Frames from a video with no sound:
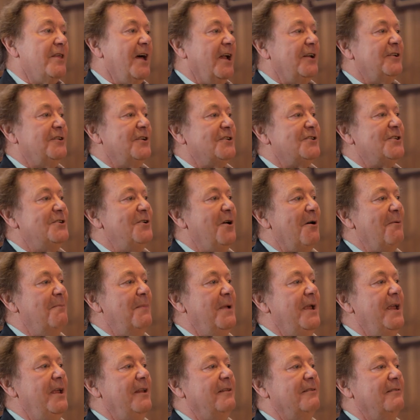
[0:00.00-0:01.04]
that does not
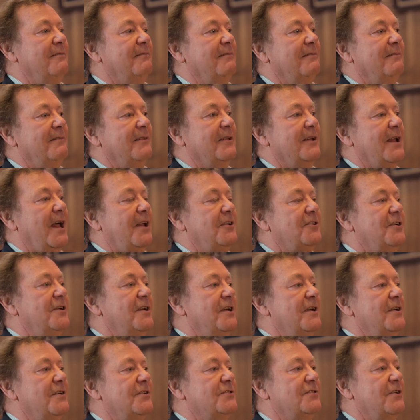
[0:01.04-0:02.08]
mean that
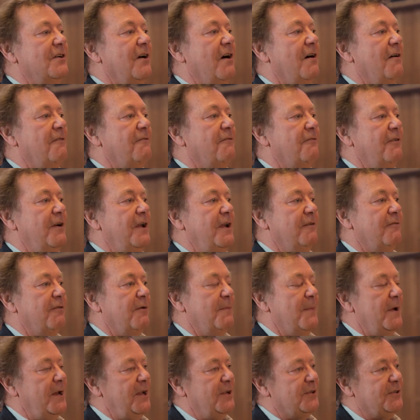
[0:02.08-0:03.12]
engineers are free
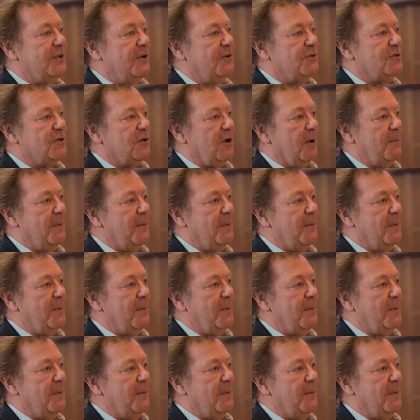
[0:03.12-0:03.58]
from any social